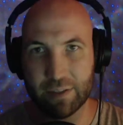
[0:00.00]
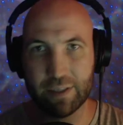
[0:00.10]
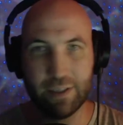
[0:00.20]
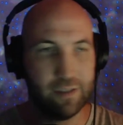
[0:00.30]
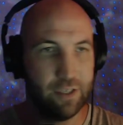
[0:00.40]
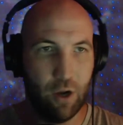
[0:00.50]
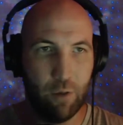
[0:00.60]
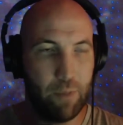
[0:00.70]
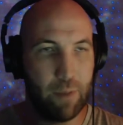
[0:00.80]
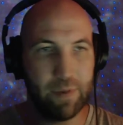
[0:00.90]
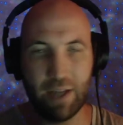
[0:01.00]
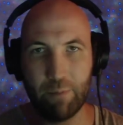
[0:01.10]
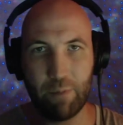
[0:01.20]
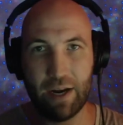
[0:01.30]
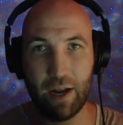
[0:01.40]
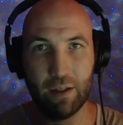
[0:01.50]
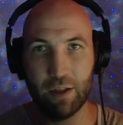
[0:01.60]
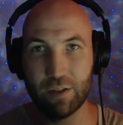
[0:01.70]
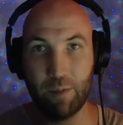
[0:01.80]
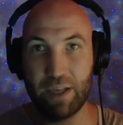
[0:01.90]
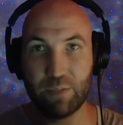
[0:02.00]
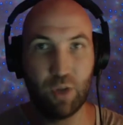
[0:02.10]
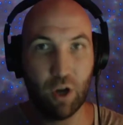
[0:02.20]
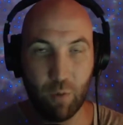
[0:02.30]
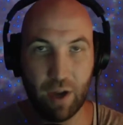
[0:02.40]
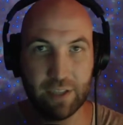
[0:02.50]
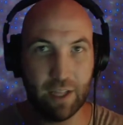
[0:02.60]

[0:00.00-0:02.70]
because you know, maybe that might not look the best PR wise,